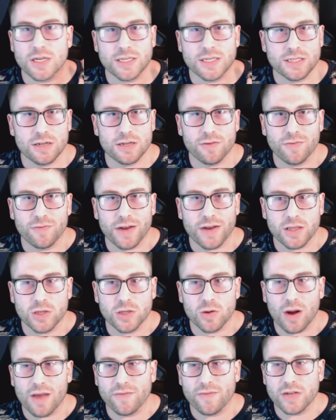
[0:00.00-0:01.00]
it doesn't affect the
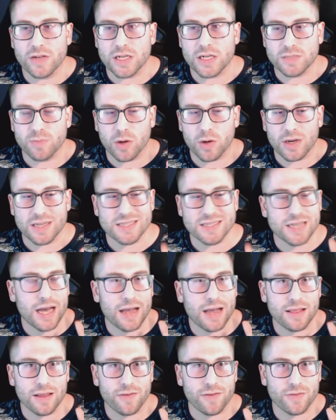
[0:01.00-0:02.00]
driving experience.
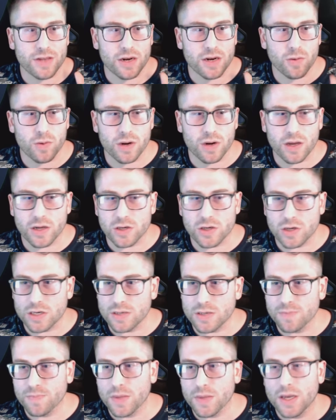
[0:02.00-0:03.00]
I left it at
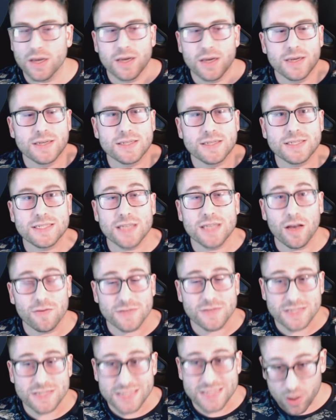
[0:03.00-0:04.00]
100.
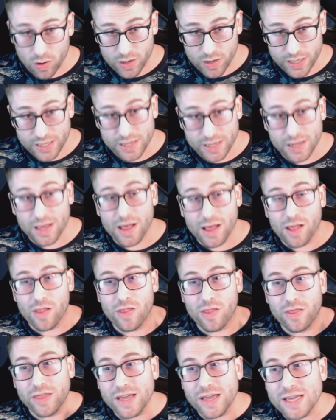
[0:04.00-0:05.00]
Self-centering,
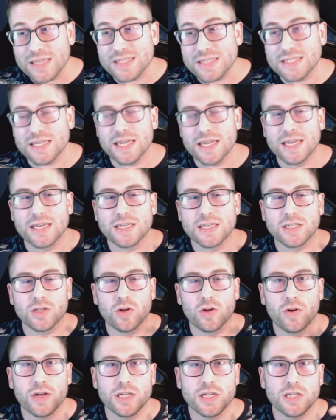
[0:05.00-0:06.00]
this is
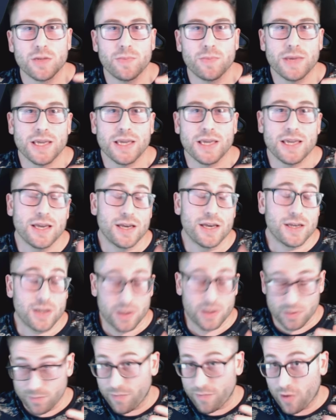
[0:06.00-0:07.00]
going to be
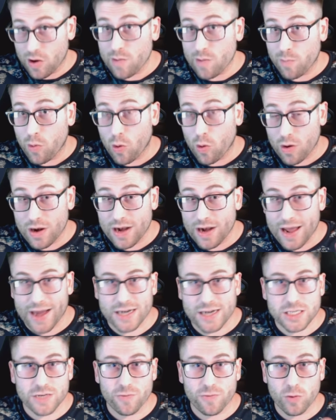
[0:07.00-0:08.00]
very important
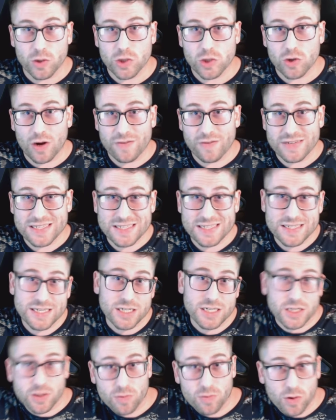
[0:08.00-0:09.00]
actually for when you're driving. It's
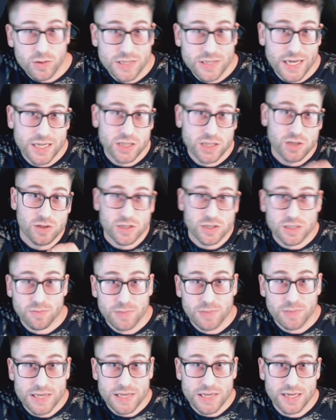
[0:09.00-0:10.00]
essentially the rotational
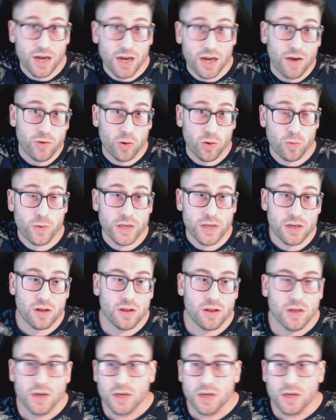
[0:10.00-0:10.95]
speed of your wheel.